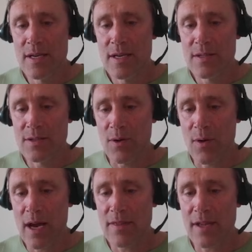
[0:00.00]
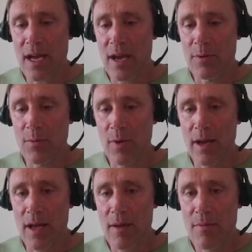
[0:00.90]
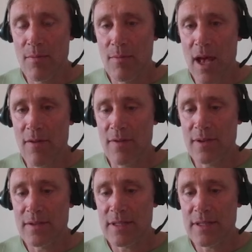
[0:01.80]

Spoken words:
So I think I would want to have it